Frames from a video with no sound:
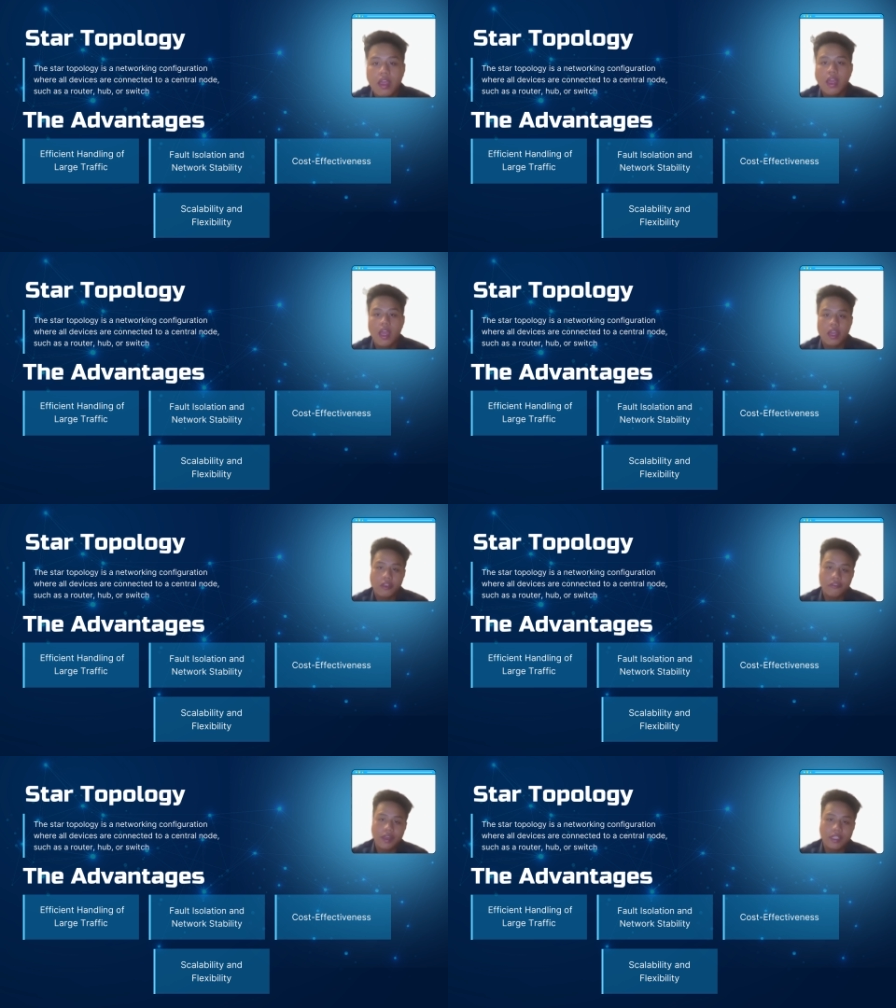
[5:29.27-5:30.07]

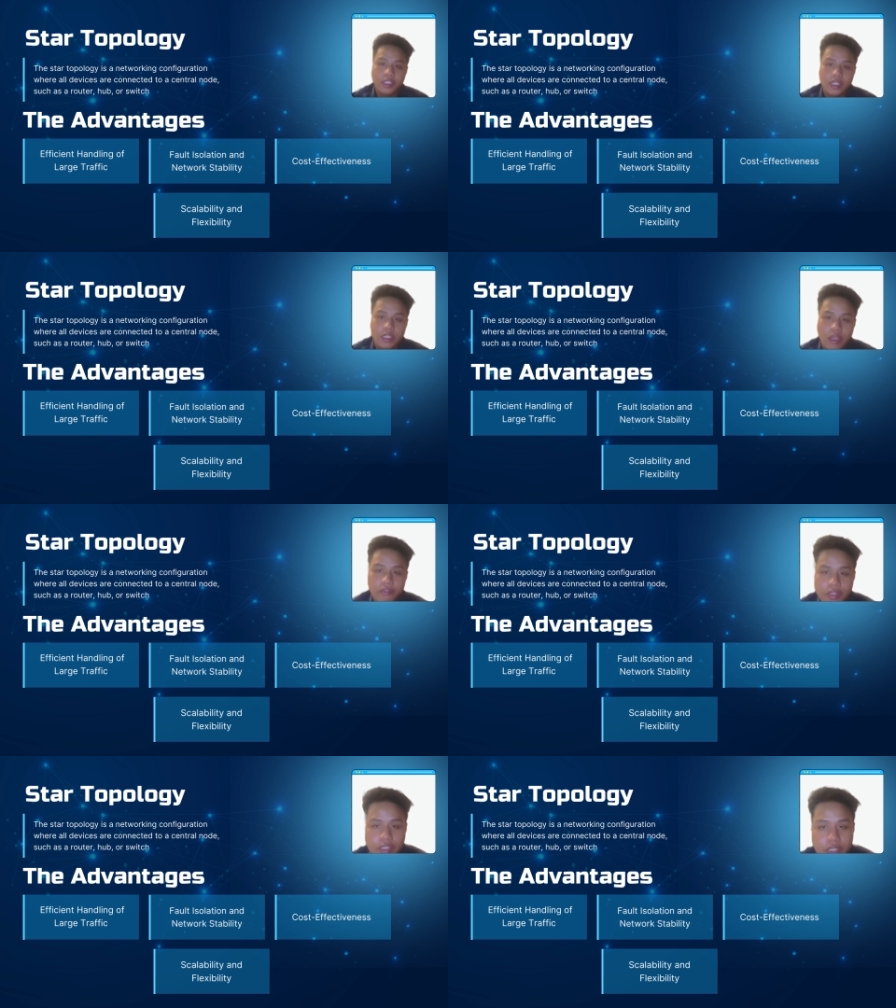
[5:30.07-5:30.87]
efficient
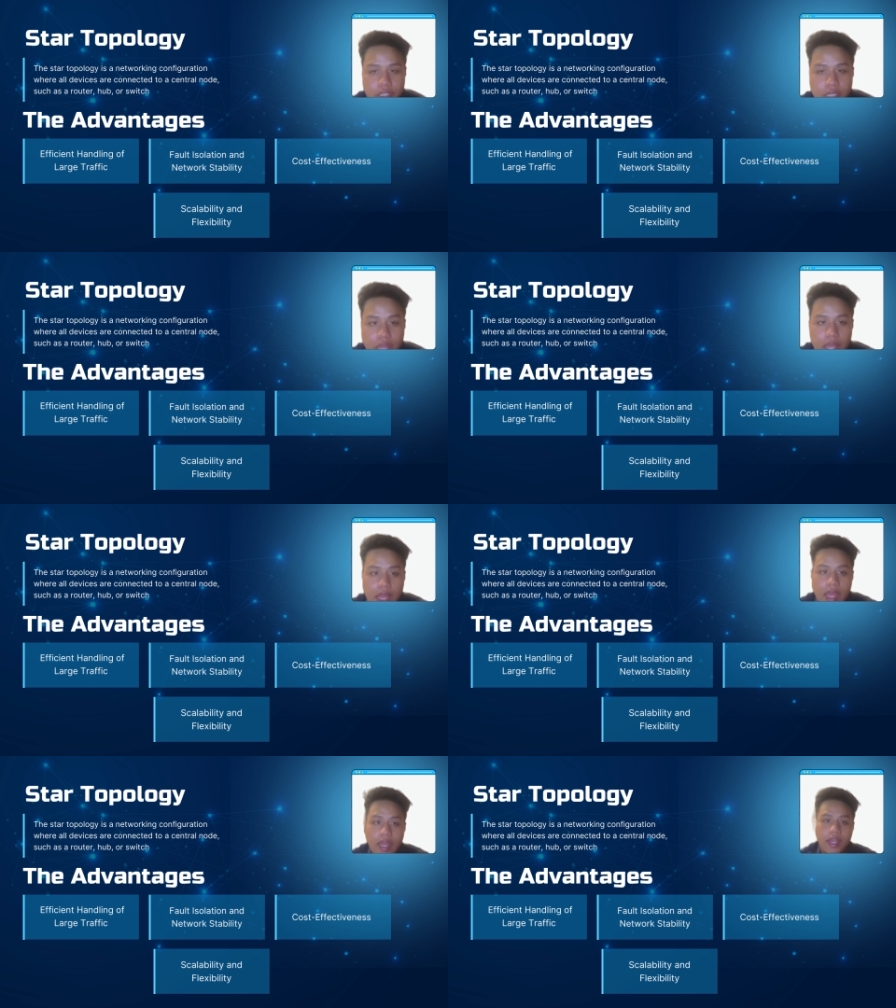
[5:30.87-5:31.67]

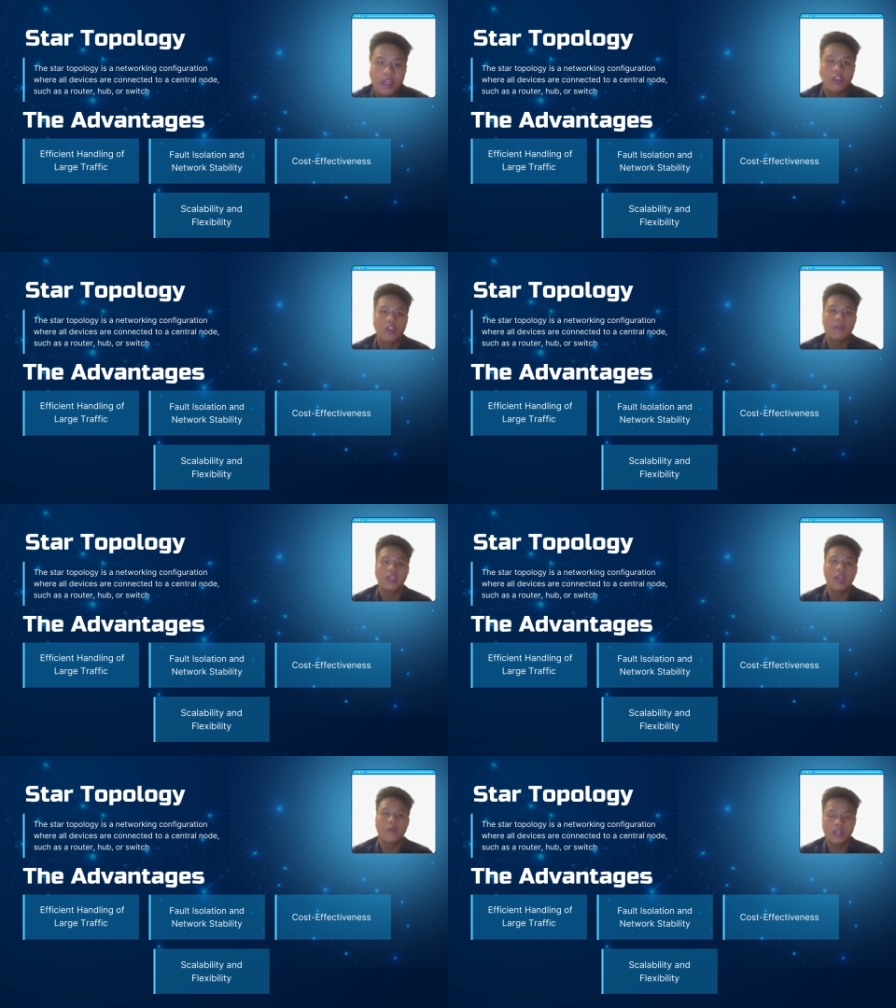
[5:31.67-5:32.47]
and economic
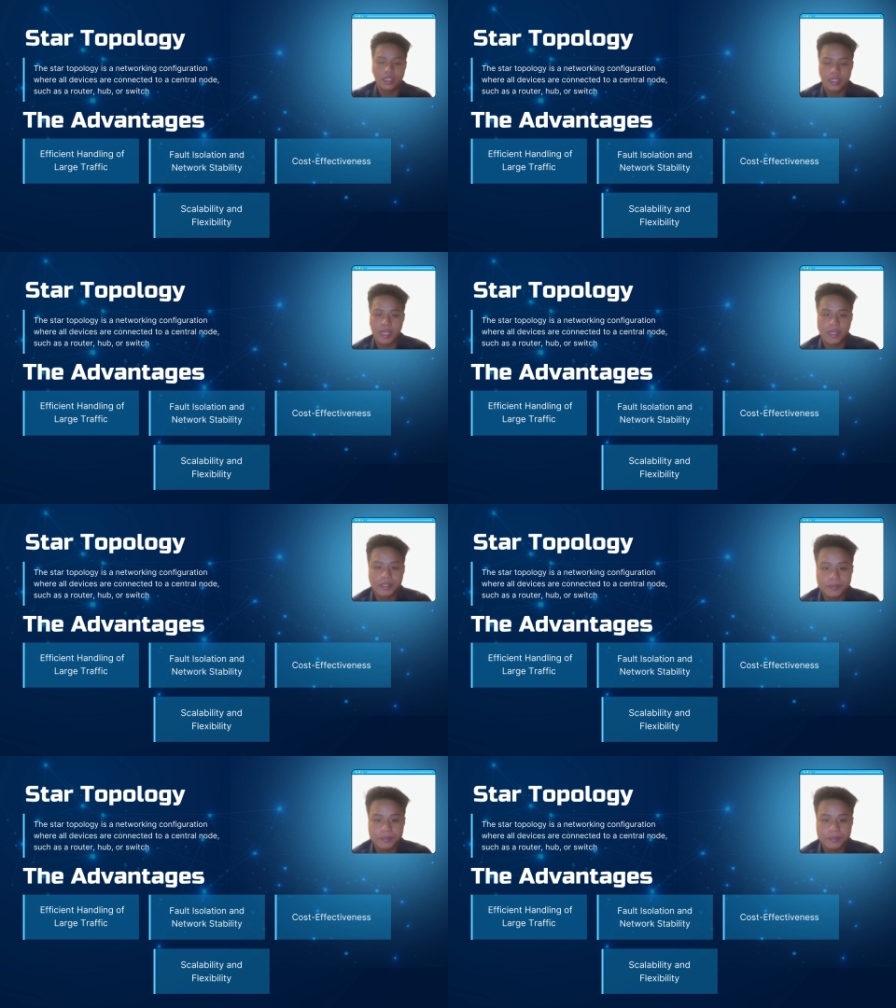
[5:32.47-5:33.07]
network design.